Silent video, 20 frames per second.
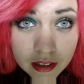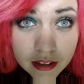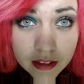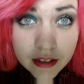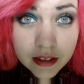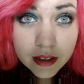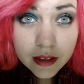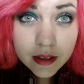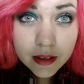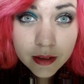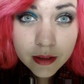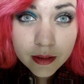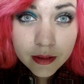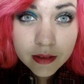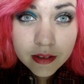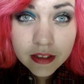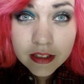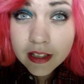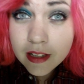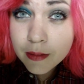
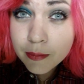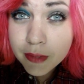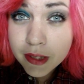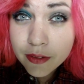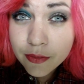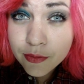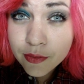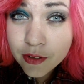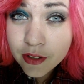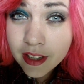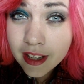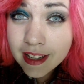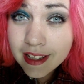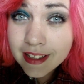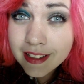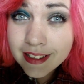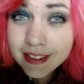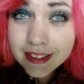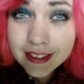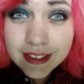So tell me if you
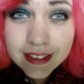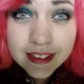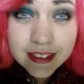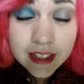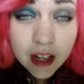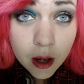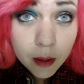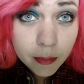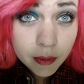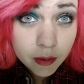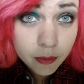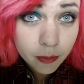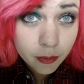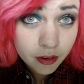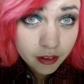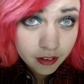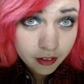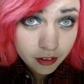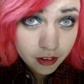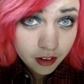like it and tell me
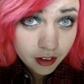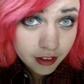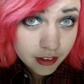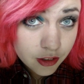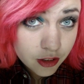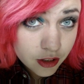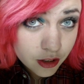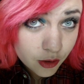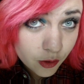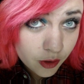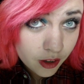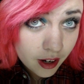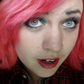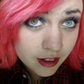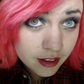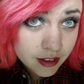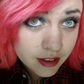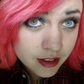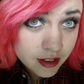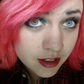what look I should do
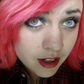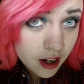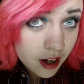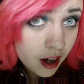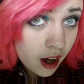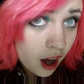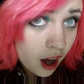next.